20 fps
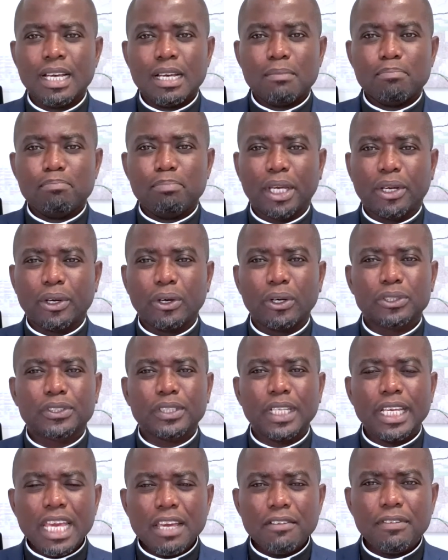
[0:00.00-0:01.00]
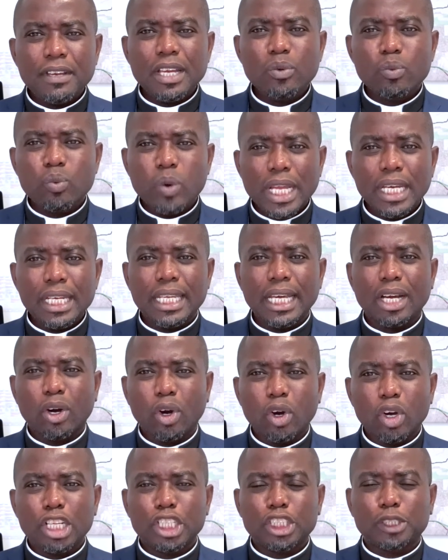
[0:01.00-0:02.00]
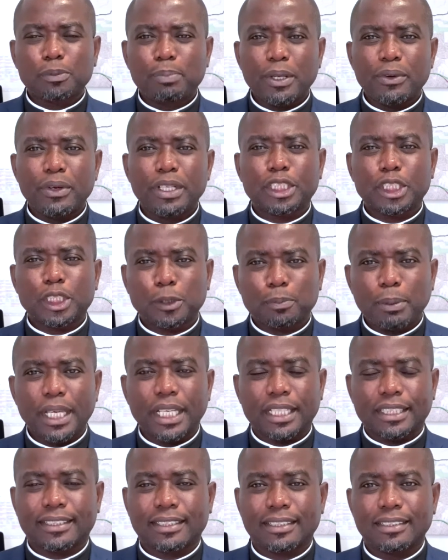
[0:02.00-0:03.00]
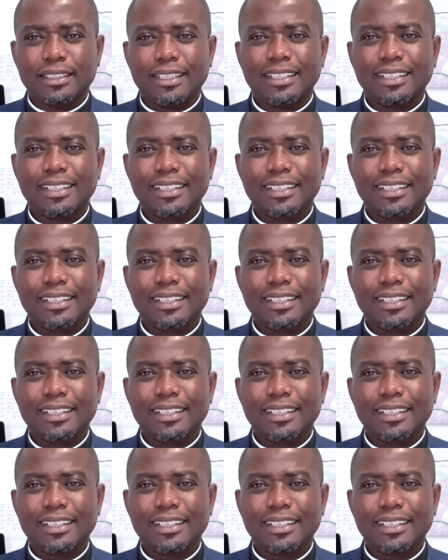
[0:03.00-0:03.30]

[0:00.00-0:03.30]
Because even when the Holy Spirit speaks,